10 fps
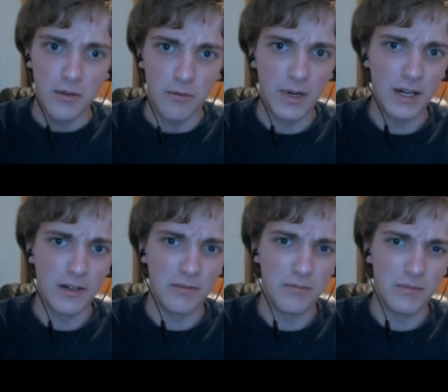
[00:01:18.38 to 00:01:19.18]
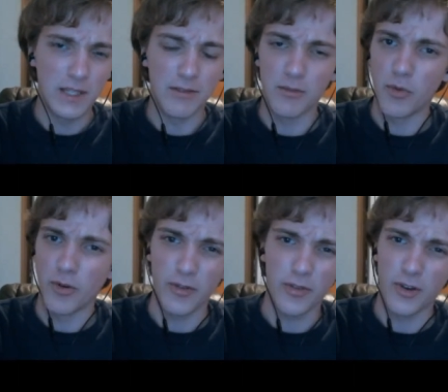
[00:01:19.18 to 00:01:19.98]
Well, even
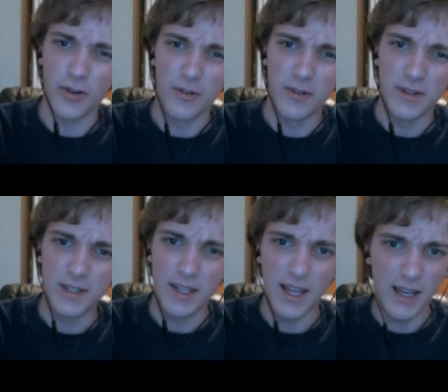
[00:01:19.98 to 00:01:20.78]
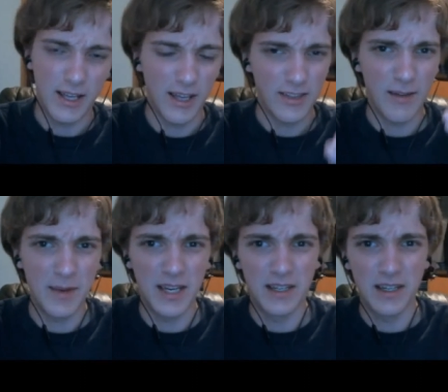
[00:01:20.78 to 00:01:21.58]
more so. Because, I
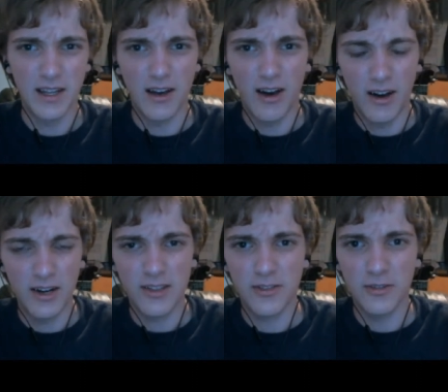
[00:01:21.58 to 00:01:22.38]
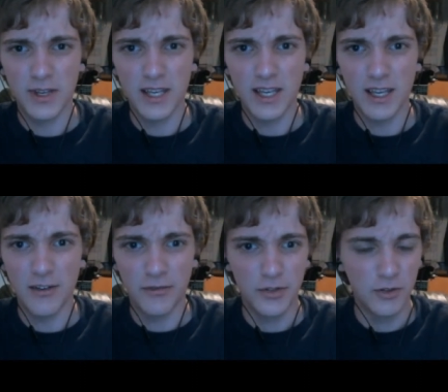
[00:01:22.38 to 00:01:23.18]
mean, honestly,
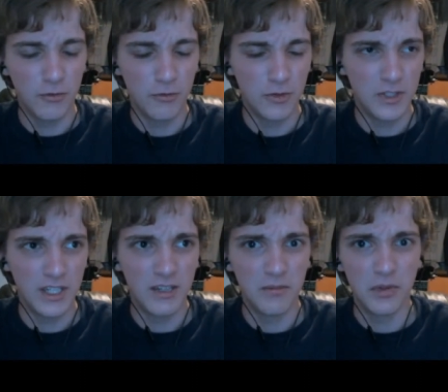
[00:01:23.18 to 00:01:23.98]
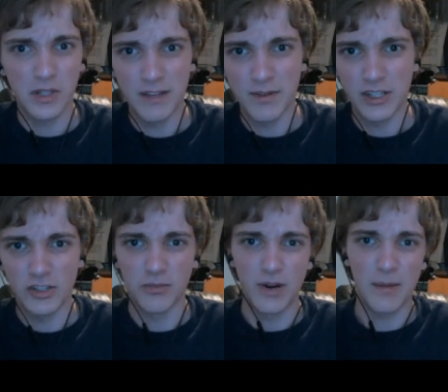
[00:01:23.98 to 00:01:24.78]
if you didn't believe it, then
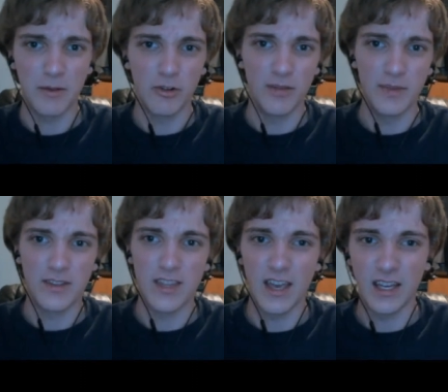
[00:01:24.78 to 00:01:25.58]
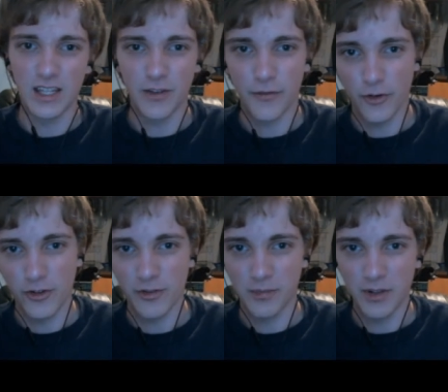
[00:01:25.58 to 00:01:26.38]
you probably wouldn't be saying it in the
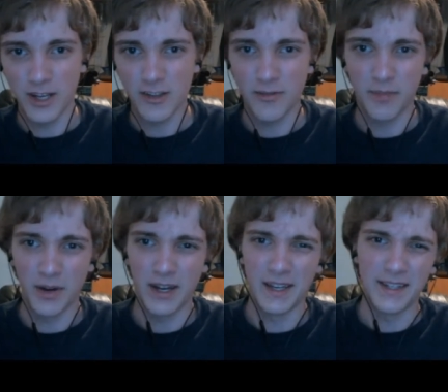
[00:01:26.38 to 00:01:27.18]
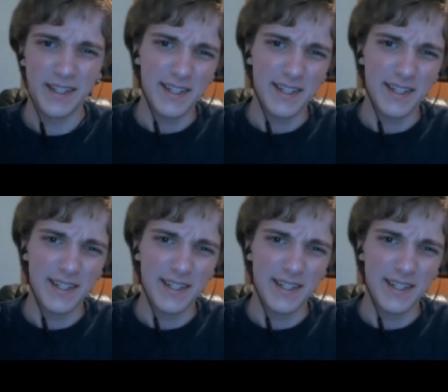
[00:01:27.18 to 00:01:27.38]
first place, but,